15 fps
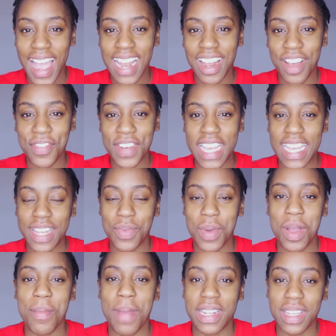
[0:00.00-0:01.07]
Hey lovelies,
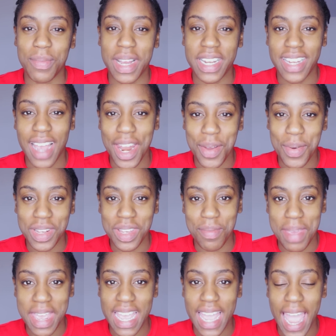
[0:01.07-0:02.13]
welcome back to my channel. It's
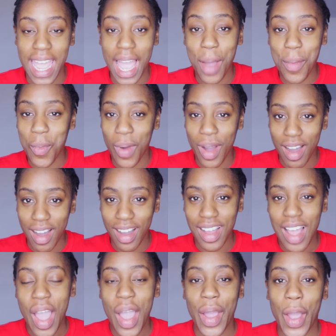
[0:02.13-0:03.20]
me,
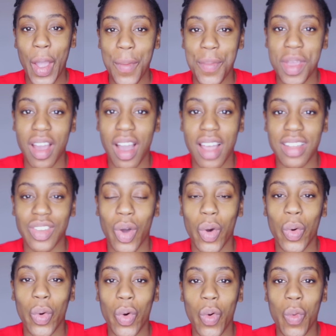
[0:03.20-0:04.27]
KayAmoah. Hope you guys are
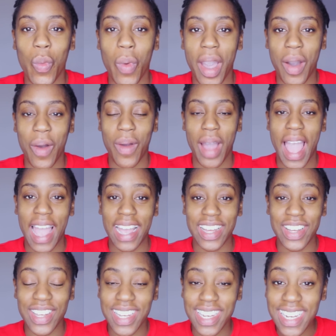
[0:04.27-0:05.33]
all well
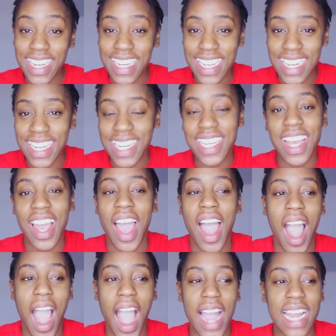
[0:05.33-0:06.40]
and good.
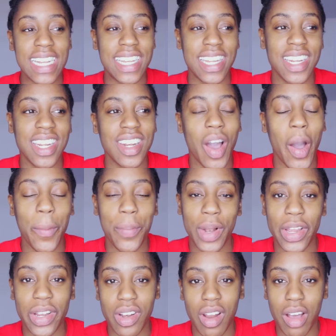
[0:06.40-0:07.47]
I didn't
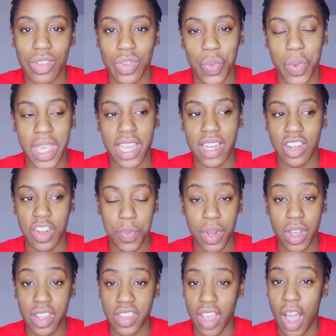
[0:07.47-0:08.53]
upload last week just
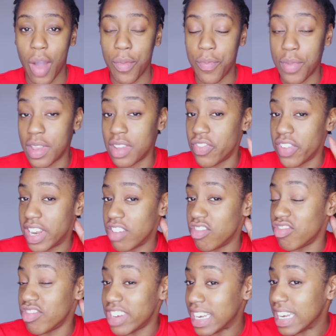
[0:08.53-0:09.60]
because I've been
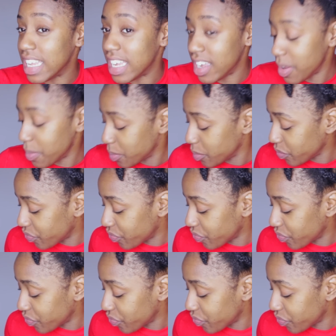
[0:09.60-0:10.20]
feeling really,